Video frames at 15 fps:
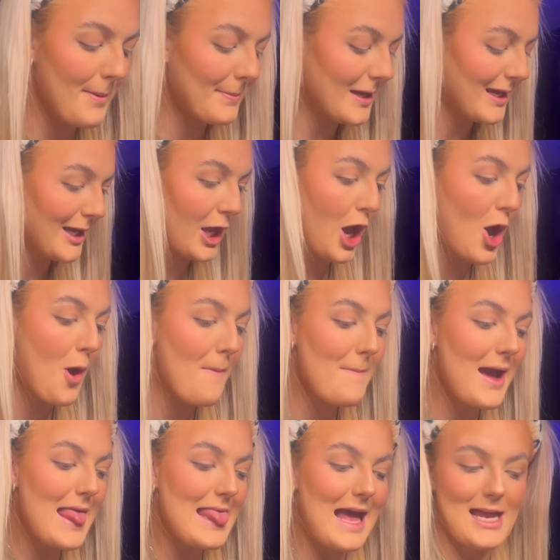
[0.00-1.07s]
I'm going to curl
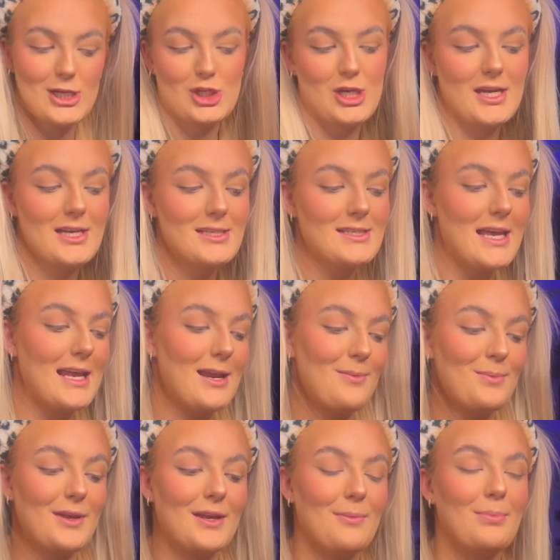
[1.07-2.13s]
my latches and
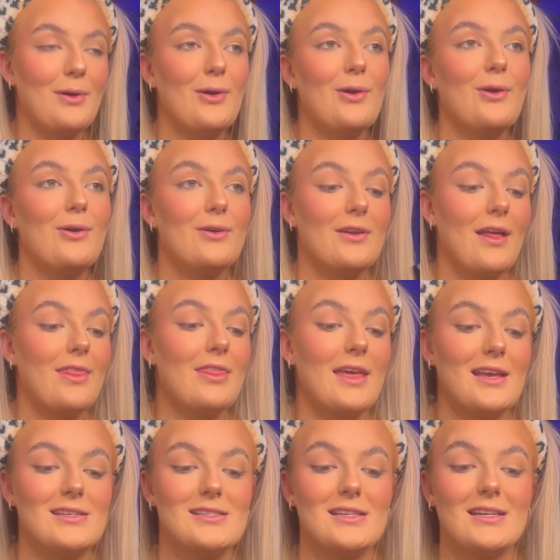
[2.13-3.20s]
I'm going to put on
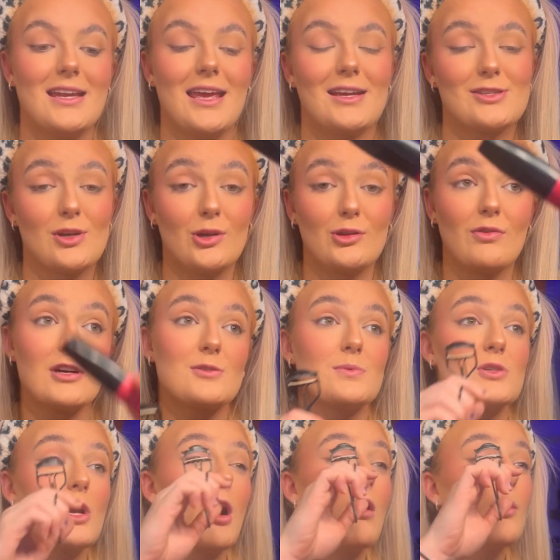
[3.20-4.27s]
this NYX On The Rise
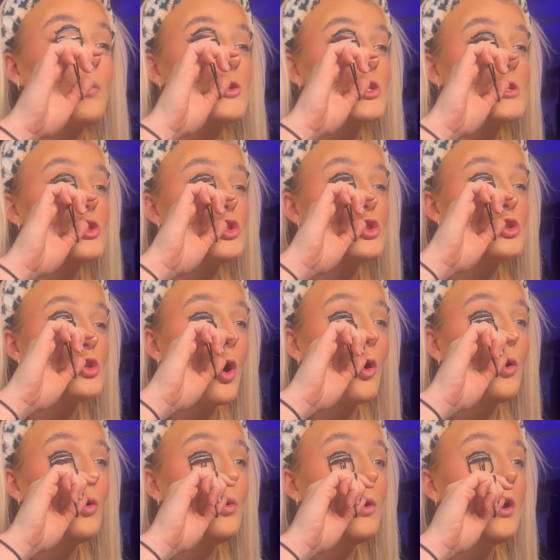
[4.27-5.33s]
Mascara, which is
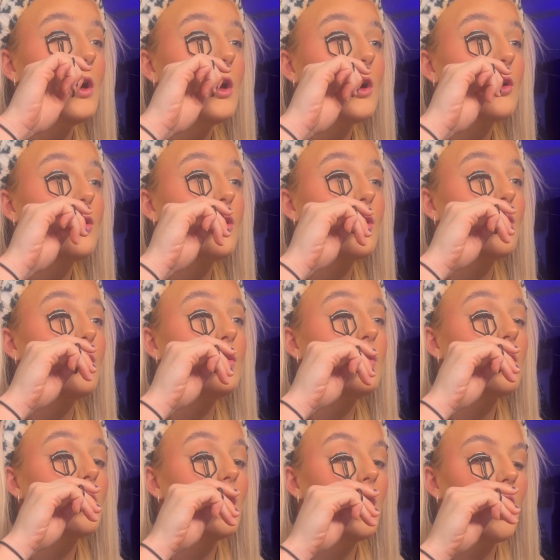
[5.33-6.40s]
so good
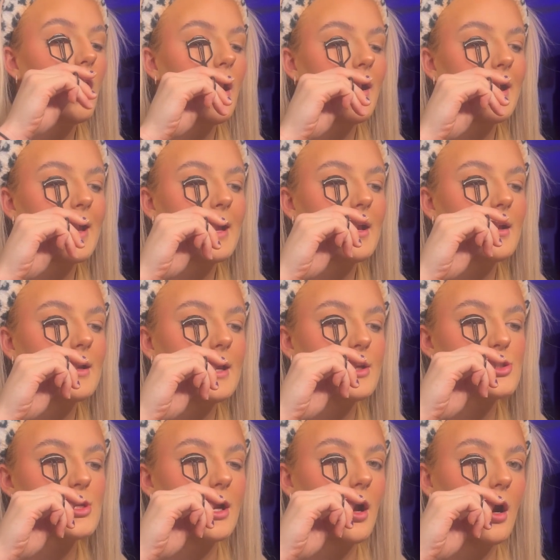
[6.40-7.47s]
I
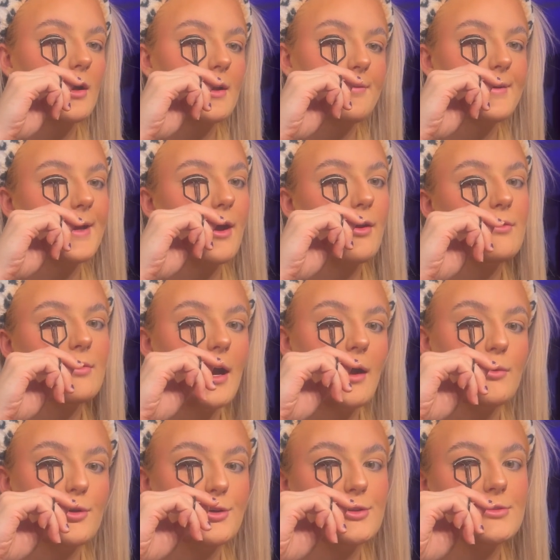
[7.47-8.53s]
literally can't even get over how
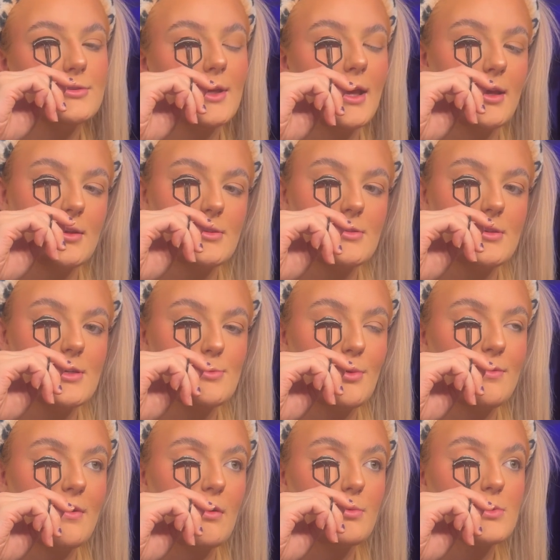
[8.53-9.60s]
good it is. It's my
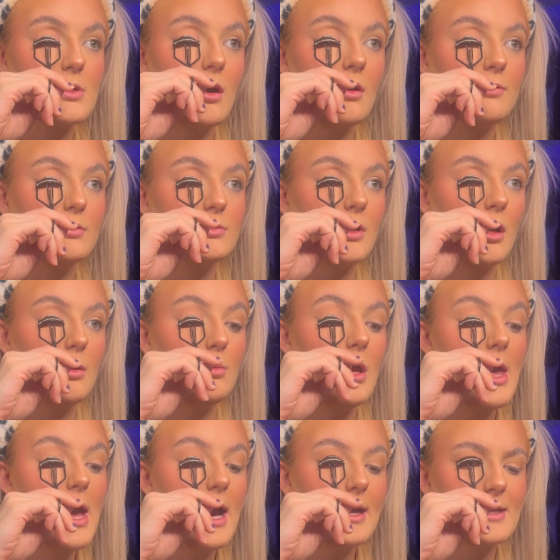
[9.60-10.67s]
favourite mascara of all time.
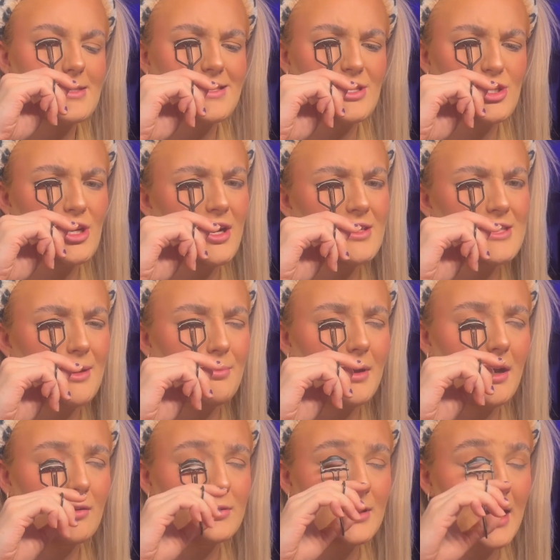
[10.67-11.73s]
And it's literally like
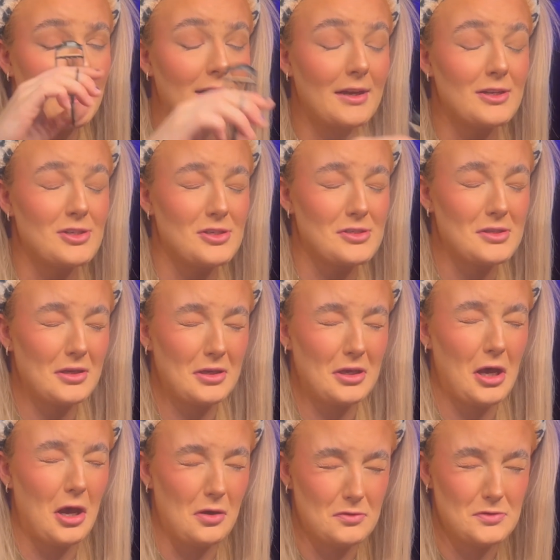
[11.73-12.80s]
£10 and I just
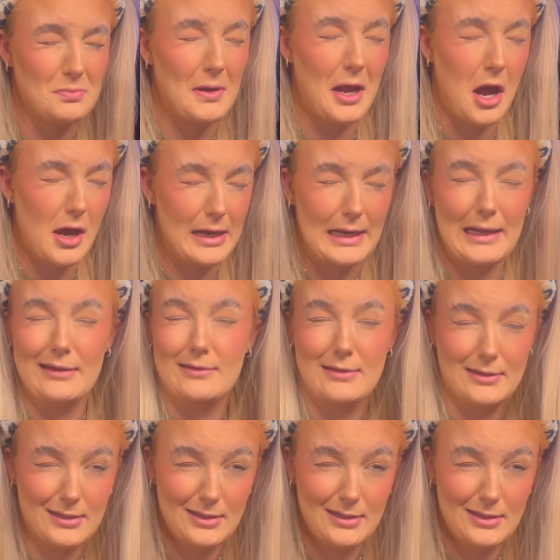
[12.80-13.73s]
curled my eyelid.